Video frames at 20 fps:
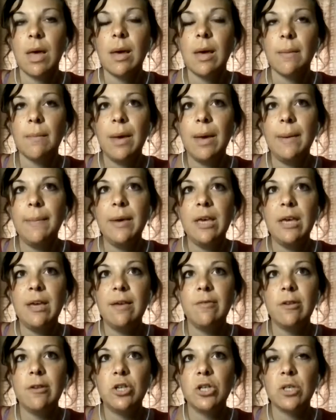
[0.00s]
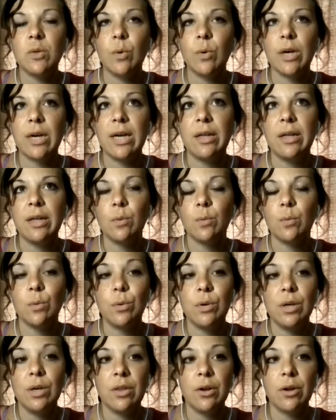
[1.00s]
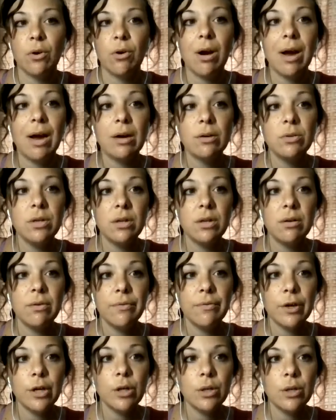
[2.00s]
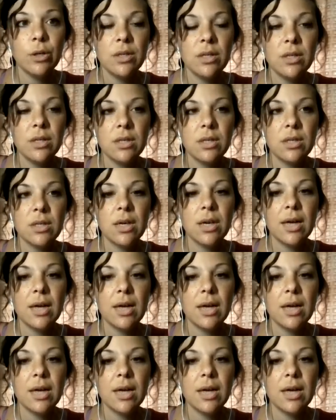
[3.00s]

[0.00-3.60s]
maybe even just working the root in the crown first,